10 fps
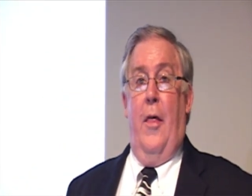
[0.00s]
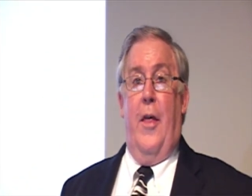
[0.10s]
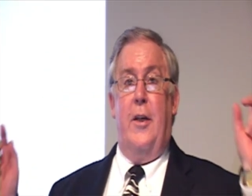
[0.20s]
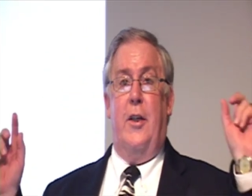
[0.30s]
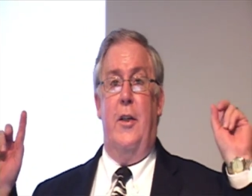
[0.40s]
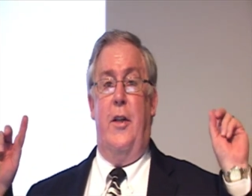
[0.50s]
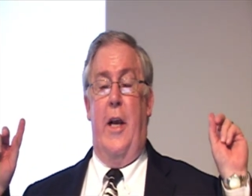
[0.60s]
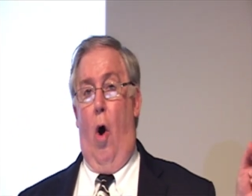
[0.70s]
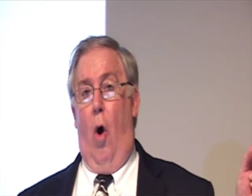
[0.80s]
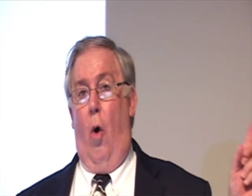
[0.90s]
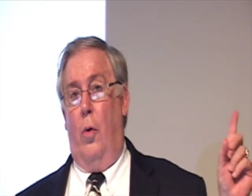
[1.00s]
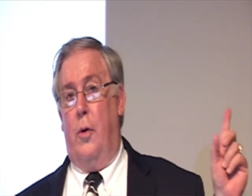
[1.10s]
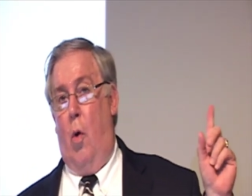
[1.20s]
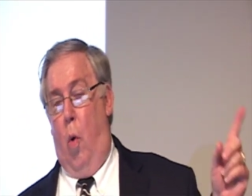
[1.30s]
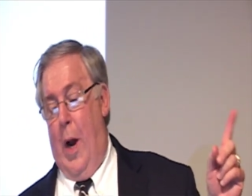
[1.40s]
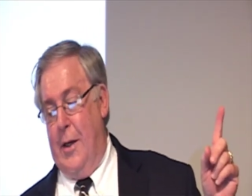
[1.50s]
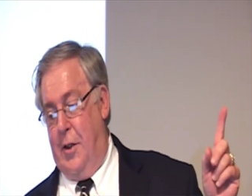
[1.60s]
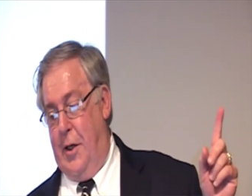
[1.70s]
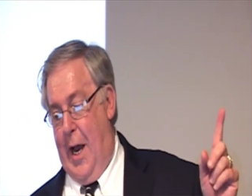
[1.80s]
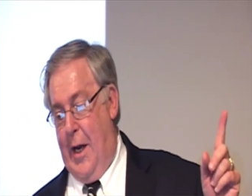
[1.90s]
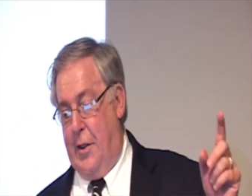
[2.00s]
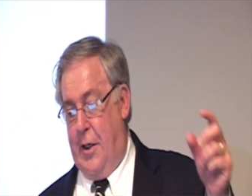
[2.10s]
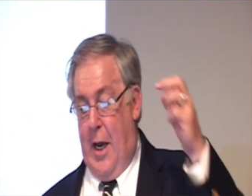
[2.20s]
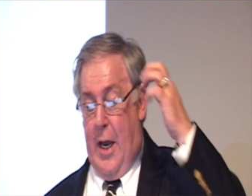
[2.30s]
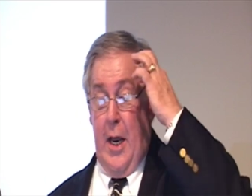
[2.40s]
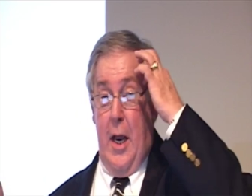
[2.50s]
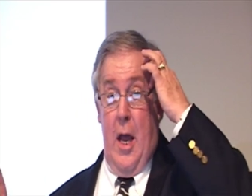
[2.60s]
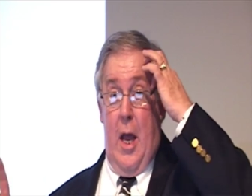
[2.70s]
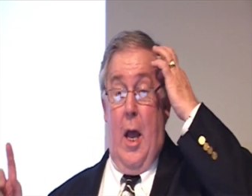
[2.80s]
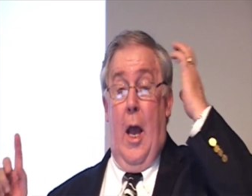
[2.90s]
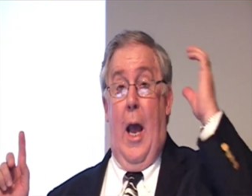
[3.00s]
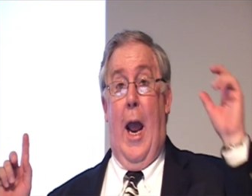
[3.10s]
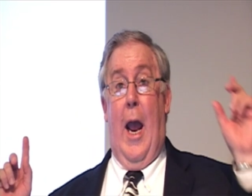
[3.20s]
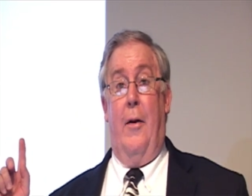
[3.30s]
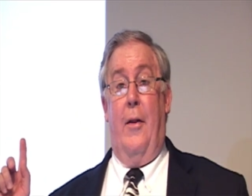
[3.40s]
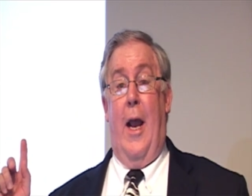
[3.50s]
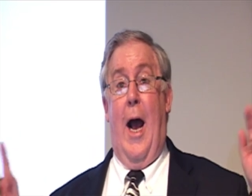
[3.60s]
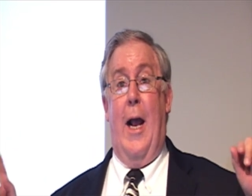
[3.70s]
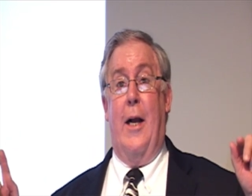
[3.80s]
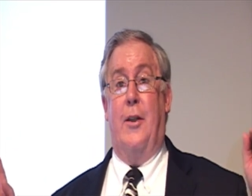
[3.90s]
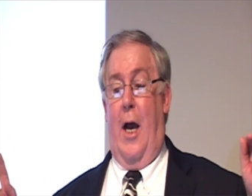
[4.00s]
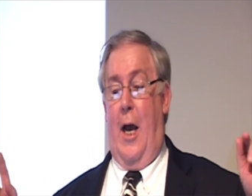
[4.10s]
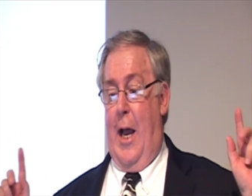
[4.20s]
This is the old Quest assay and the ISI